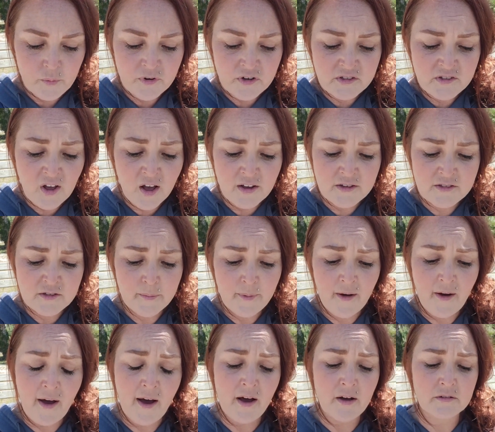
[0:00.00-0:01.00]
when it talks
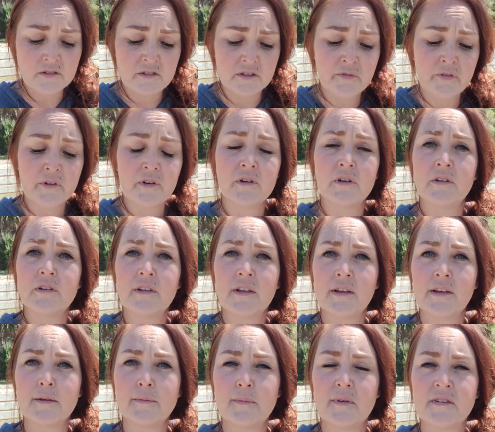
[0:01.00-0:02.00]
about how difficult
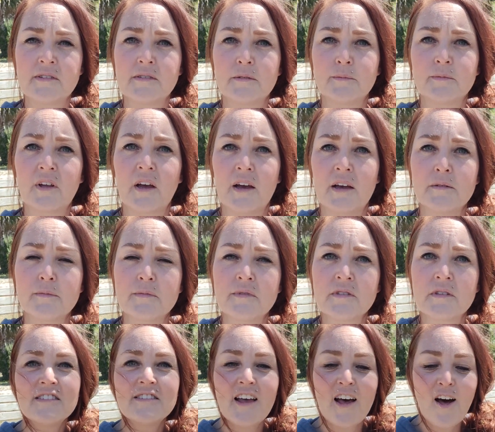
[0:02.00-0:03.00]
it can be
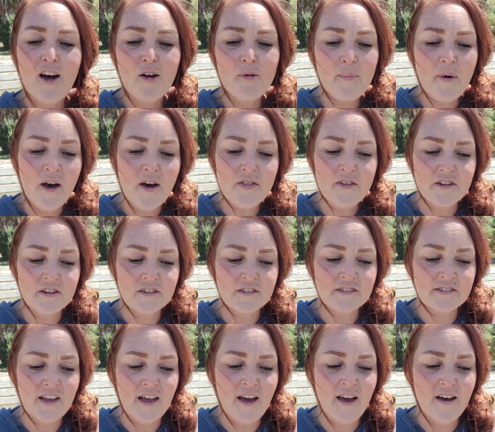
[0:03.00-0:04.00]
sometimes to help
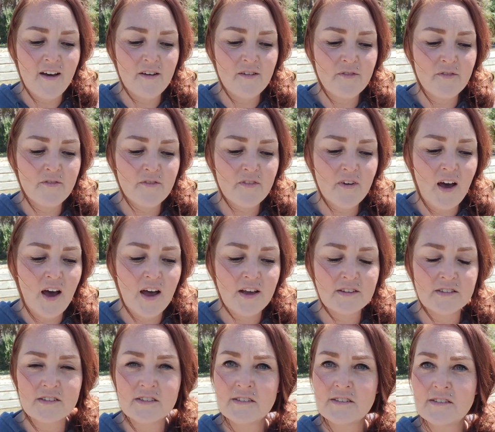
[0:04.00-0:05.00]
others to have
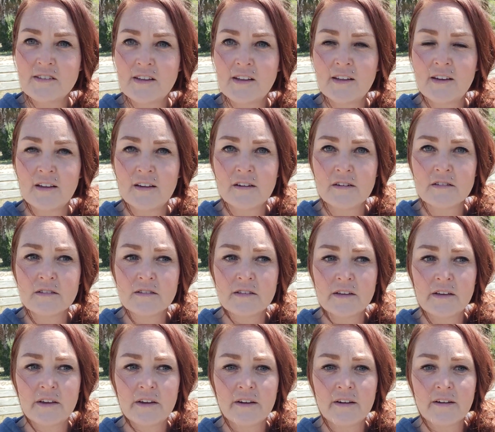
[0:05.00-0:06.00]
eyes to see and ears
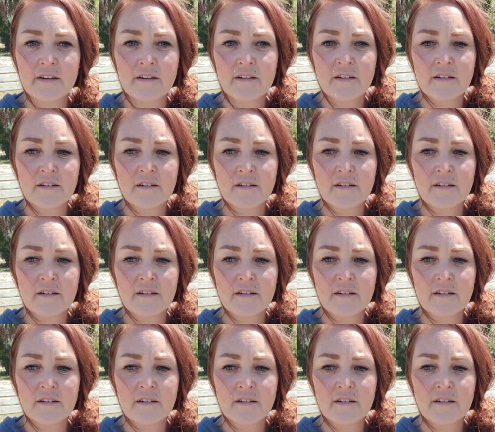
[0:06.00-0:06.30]
to hear.